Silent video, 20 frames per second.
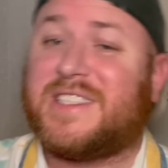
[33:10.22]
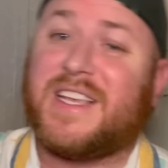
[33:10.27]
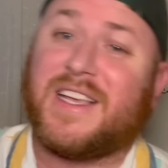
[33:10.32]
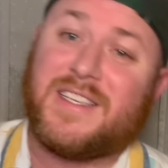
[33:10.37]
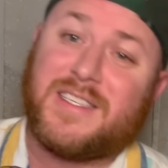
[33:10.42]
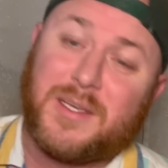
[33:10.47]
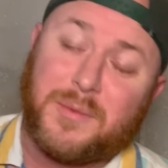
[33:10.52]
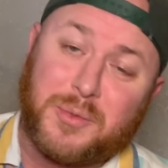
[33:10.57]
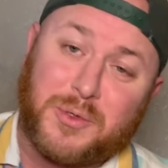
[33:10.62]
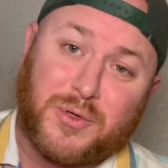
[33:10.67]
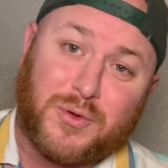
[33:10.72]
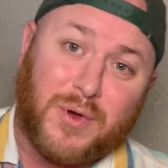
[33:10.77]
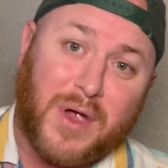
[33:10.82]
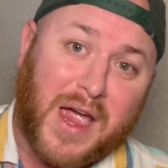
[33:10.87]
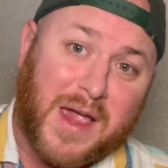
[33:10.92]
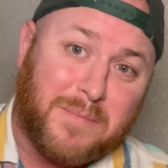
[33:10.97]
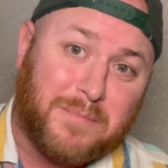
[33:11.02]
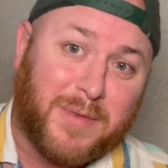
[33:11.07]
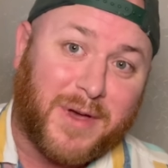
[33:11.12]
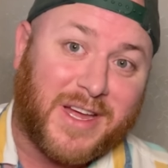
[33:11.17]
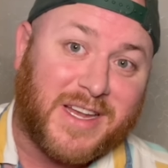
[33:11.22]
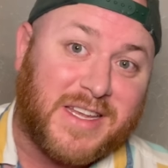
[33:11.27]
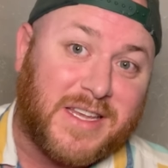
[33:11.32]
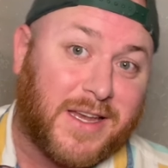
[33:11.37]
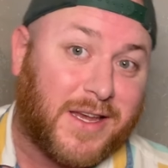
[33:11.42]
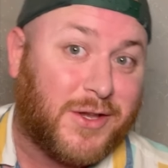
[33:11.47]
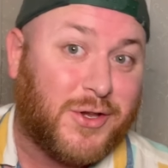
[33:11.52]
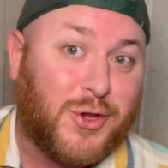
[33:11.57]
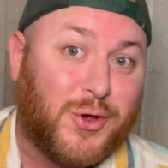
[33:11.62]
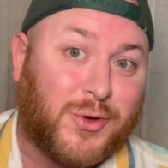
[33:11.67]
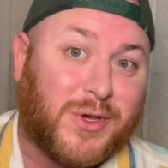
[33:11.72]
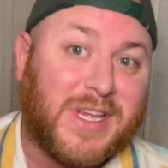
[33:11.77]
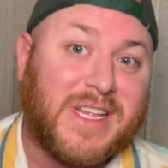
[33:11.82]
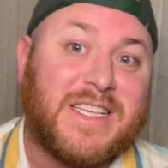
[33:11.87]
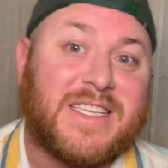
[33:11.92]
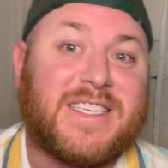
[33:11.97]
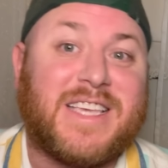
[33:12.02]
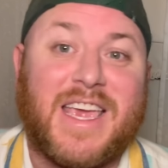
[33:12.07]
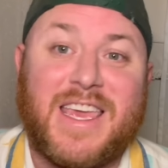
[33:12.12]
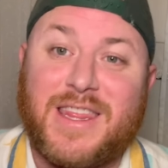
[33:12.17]
that subscribe button and you can
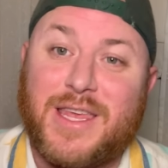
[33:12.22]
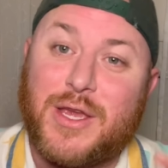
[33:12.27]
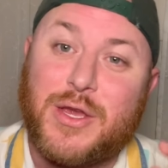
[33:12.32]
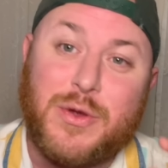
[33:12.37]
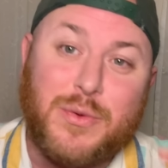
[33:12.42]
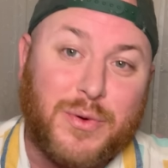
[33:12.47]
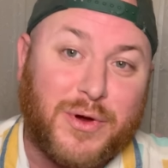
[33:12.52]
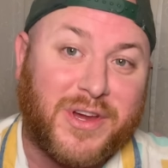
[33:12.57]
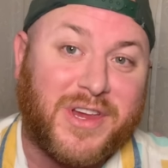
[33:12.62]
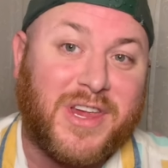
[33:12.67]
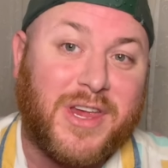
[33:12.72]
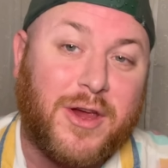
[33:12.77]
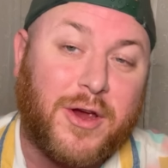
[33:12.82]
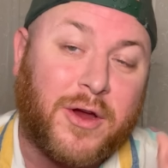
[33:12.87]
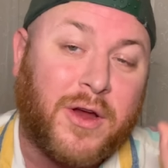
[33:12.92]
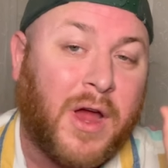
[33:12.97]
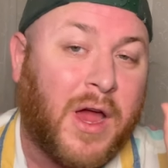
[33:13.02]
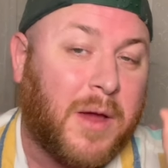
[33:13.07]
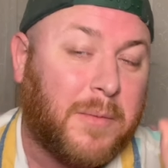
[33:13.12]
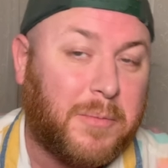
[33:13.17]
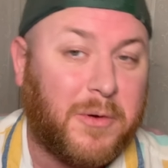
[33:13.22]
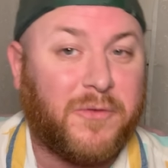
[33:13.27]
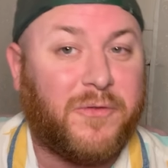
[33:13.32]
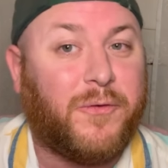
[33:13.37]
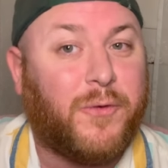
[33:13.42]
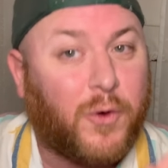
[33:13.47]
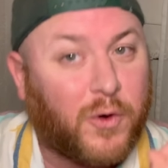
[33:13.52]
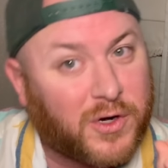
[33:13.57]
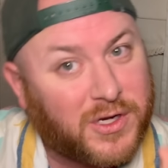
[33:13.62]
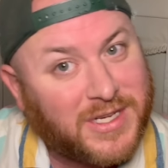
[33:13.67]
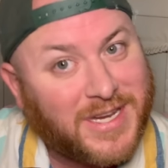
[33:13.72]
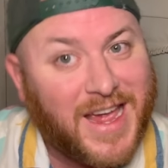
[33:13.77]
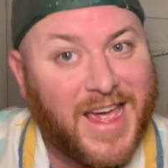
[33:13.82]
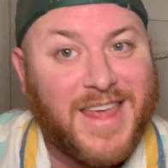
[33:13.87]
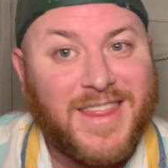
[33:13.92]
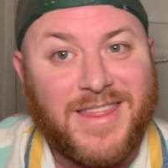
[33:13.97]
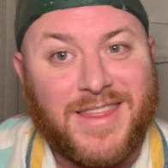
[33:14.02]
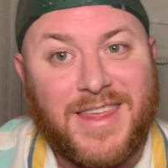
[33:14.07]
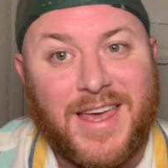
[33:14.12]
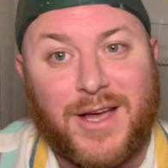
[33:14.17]
say that you were here before
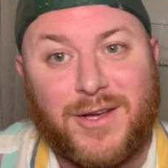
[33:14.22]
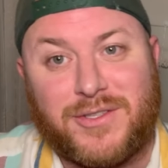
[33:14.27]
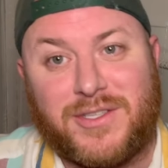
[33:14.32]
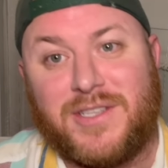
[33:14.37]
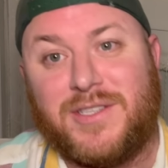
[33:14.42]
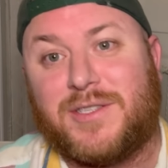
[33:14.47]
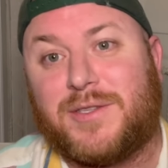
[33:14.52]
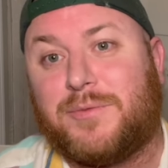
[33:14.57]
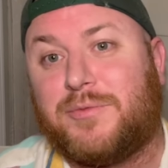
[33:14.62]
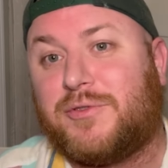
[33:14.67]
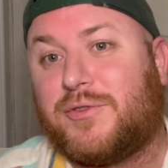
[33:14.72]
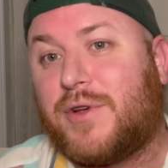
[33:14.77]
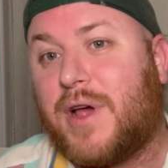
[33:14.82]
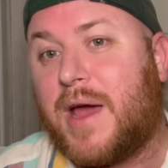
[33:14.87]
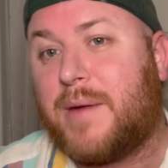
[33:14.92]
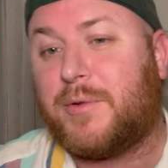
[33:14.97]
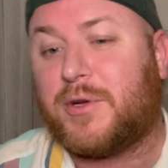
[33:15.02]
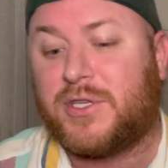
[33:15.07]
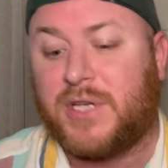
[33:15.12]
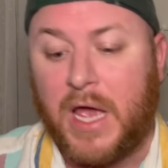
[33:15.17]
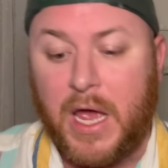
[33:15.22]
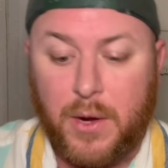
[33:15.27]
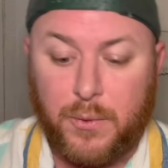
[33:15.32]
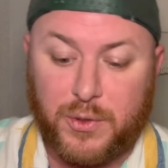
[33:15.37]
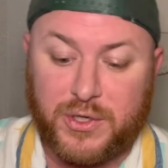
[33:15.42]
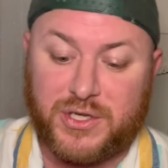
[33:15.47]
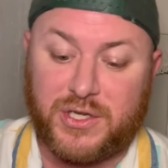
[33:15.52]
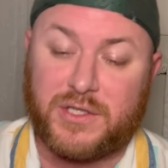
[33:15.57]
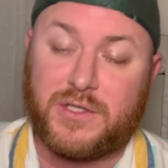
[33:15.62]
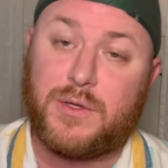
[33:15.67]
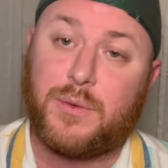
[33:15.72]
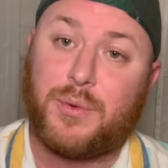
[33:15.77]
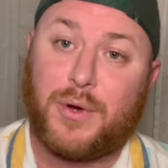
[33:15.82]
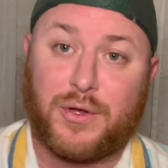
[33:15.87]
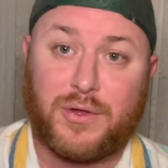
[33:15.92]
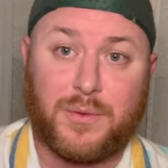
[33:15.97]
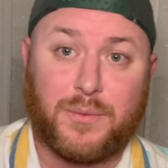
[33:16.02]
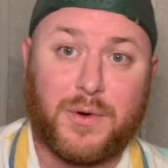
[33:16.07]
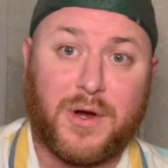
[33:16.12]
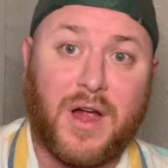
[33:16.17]
10,000 subscribers, which is the
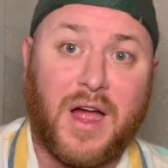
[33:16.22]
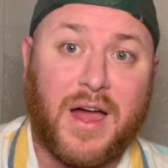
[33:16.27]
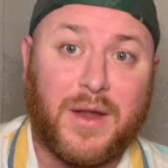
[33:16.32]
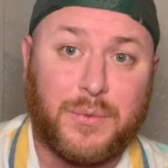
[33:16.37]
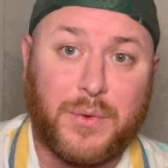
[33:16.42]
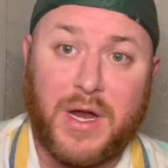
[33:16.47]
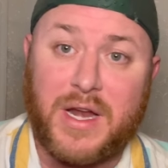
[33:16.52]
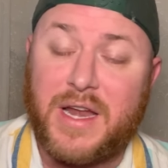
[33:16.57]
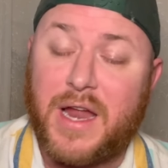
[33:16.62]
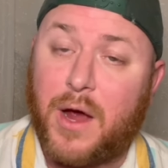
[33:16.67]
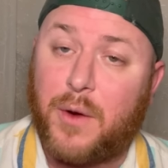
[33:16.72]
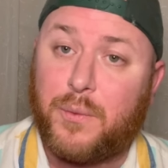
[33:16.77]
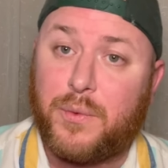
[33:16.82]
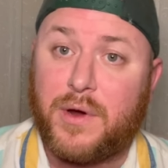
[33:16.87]
road that we're on right now.